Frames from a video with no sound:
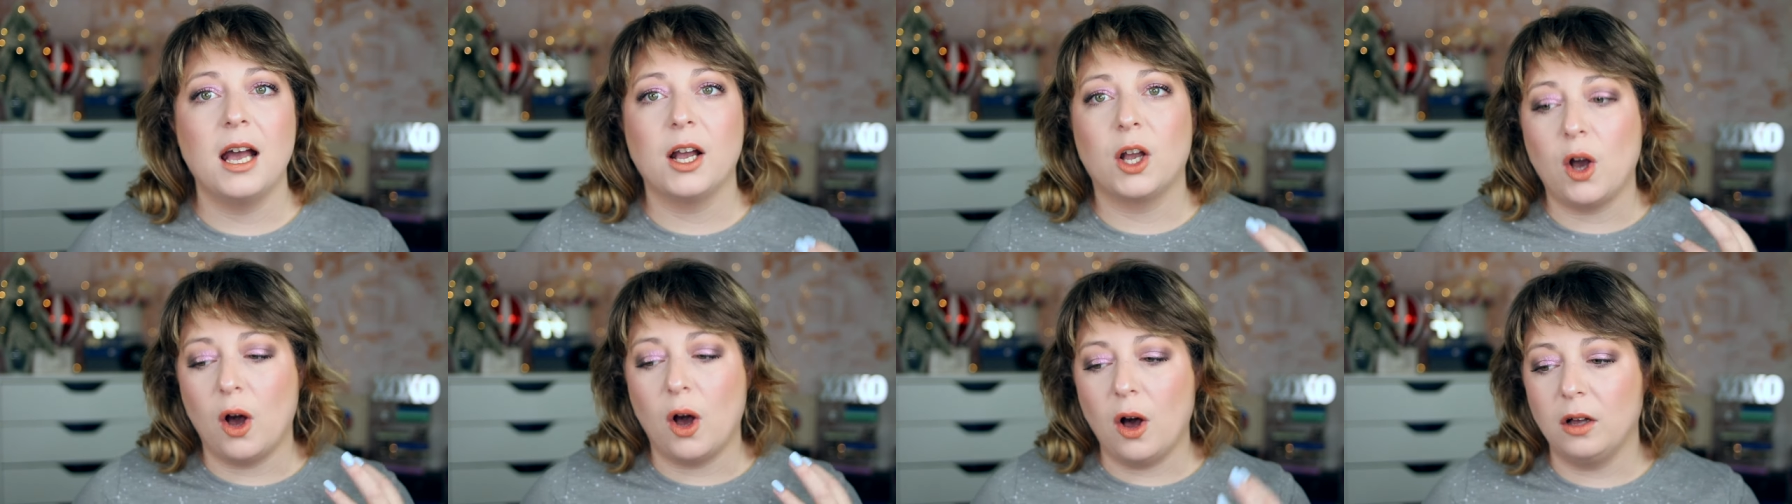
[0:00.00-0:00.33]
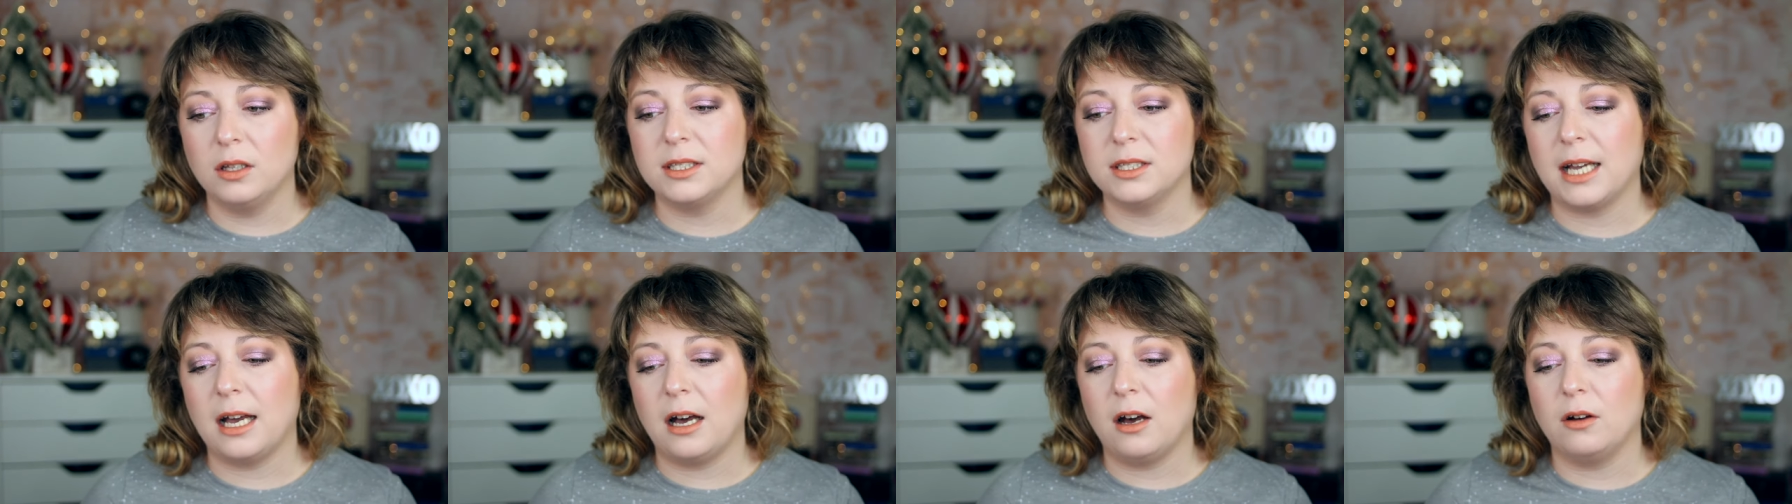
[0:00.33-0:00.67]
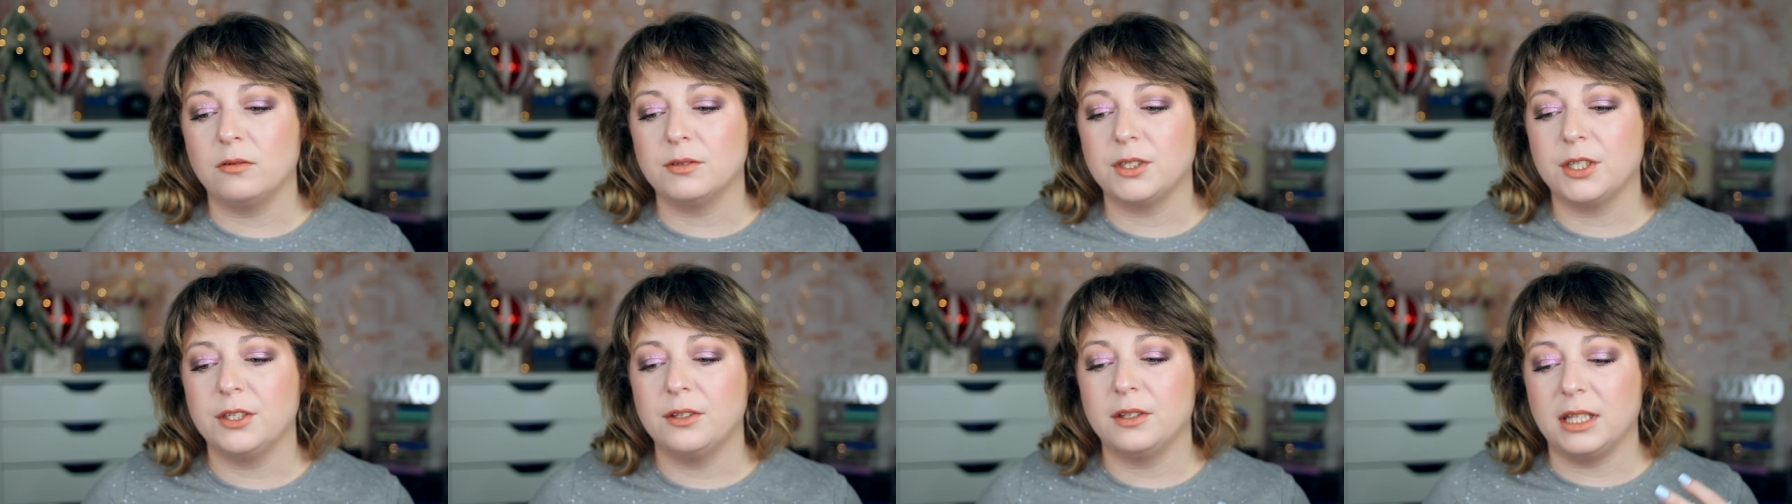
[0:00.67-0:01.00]
called
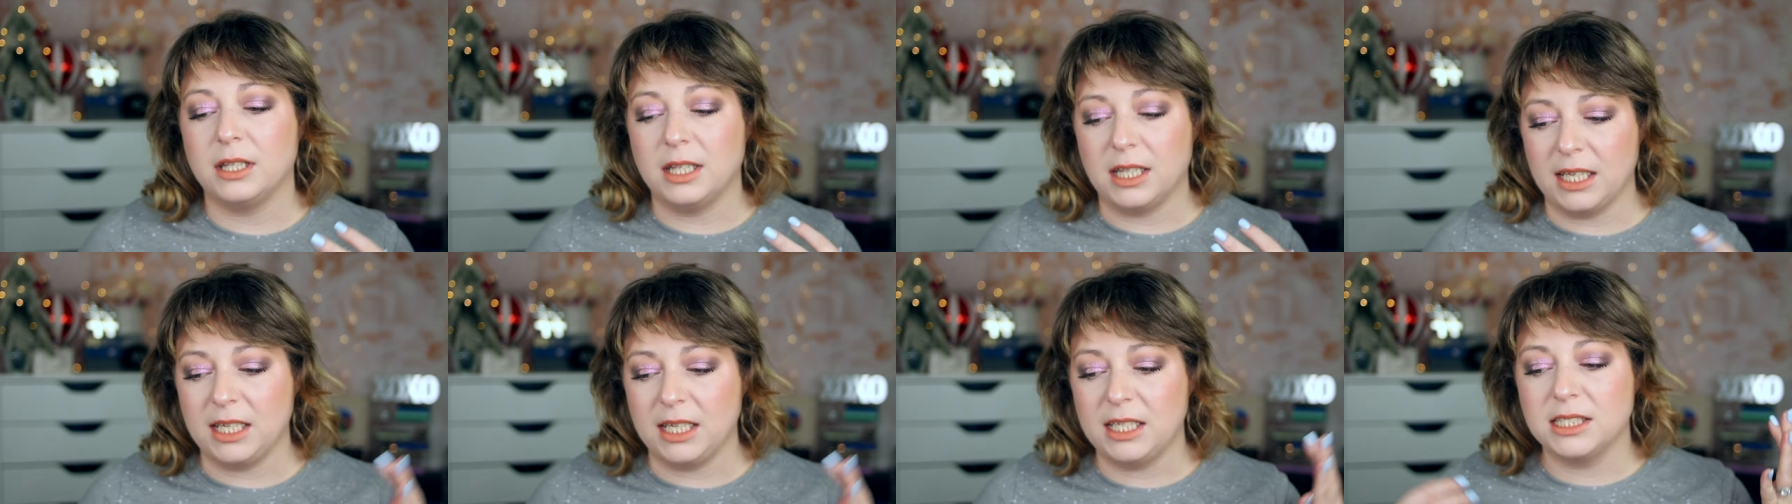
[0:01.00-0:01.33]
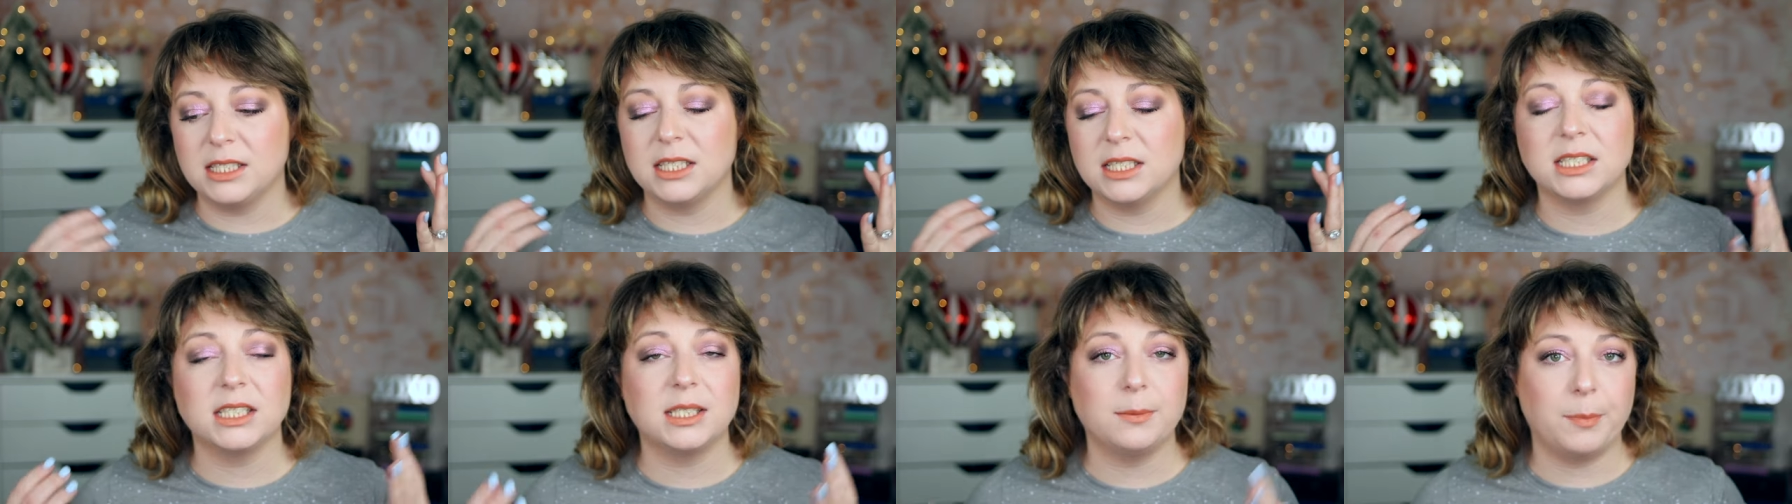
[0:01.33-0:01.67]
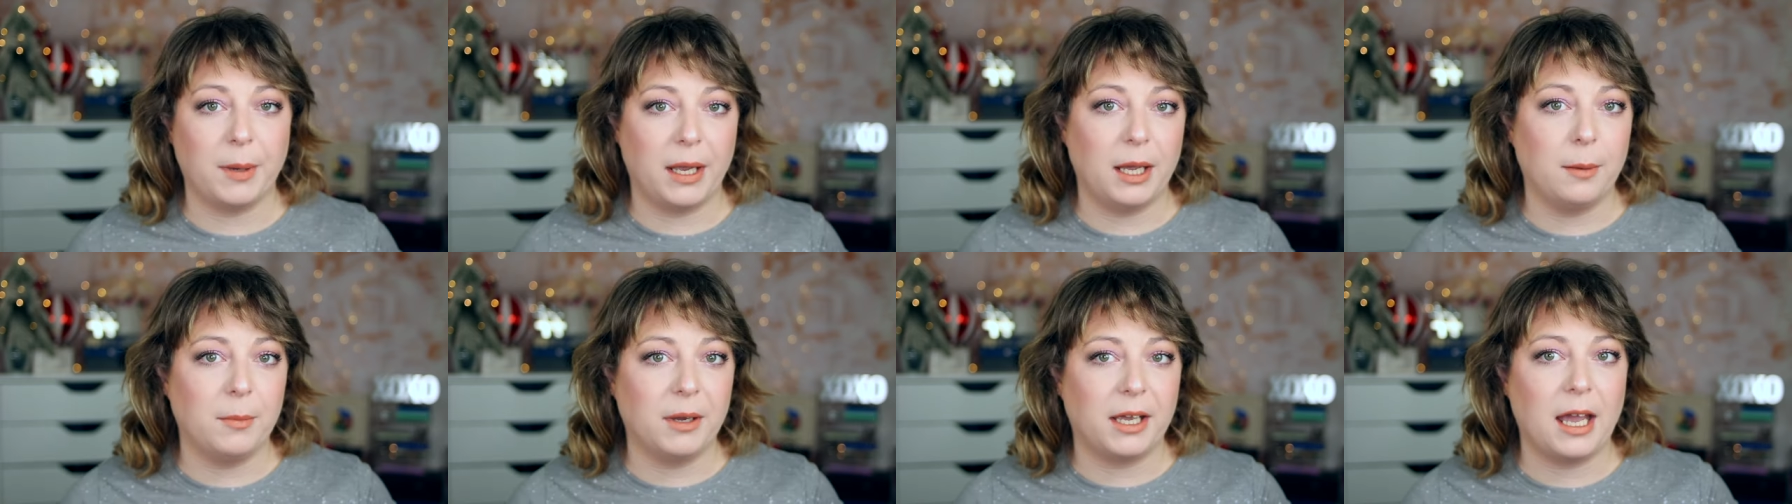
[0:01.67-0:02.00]
out these
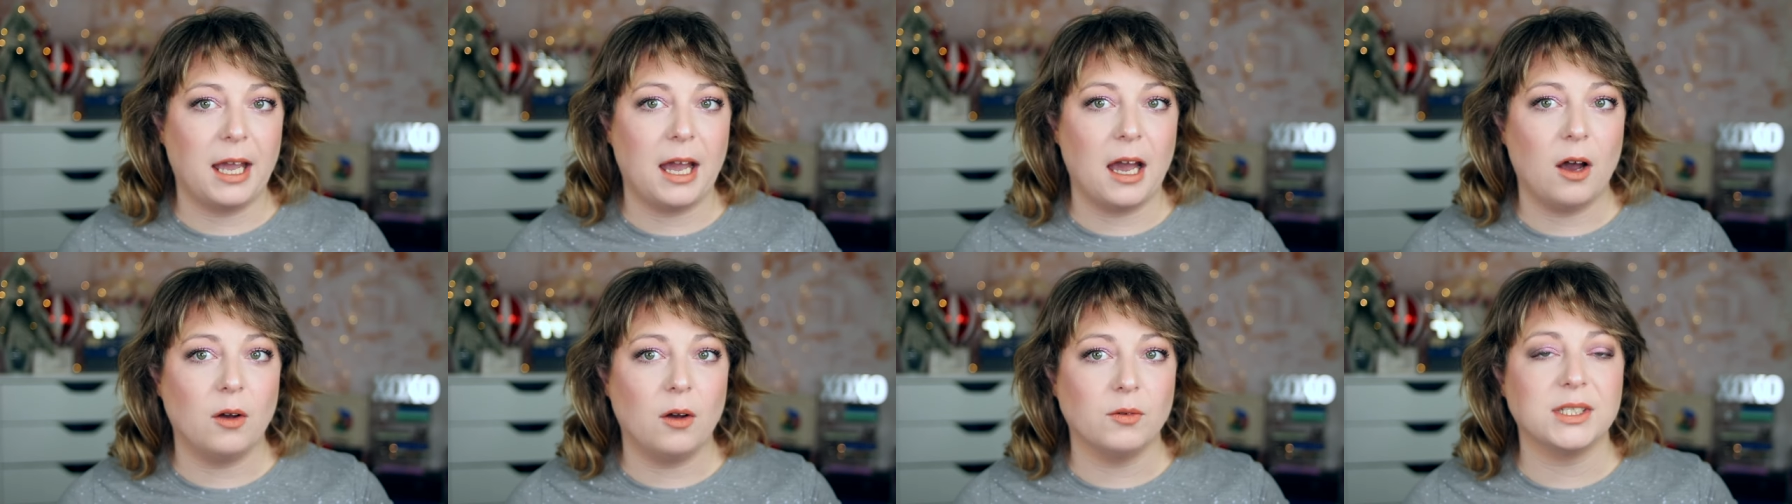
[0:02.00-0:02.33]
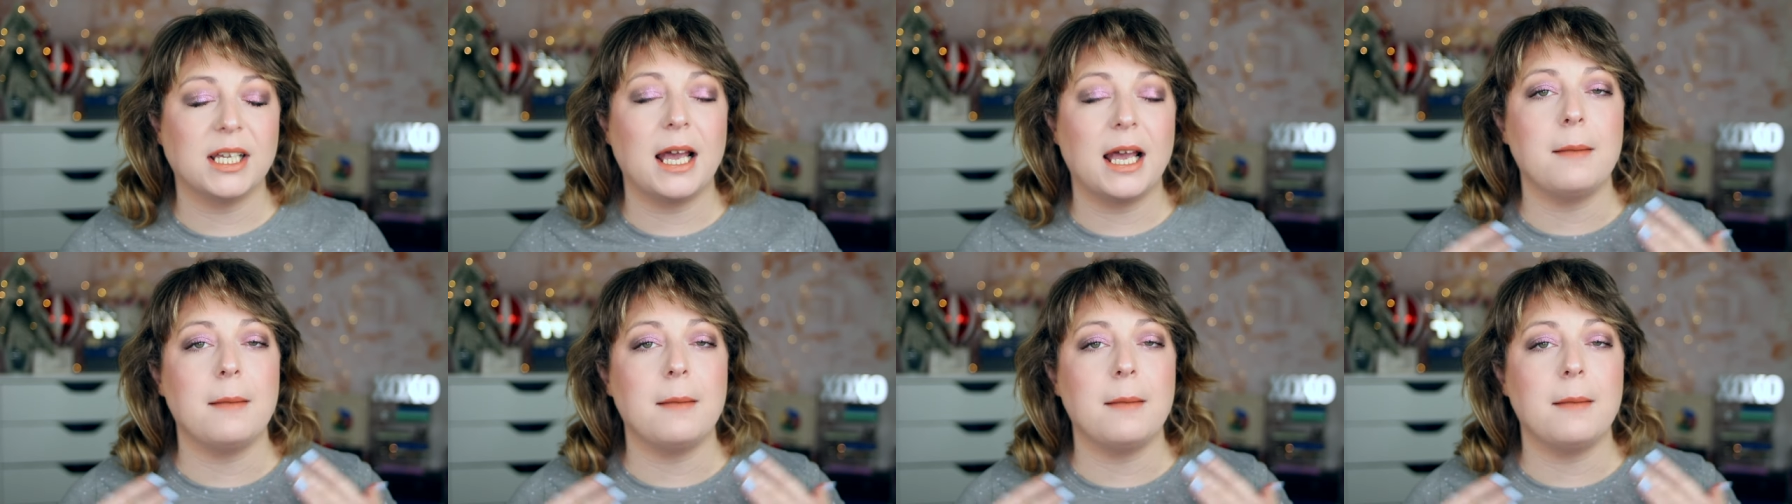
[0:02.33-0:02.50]
spam accounts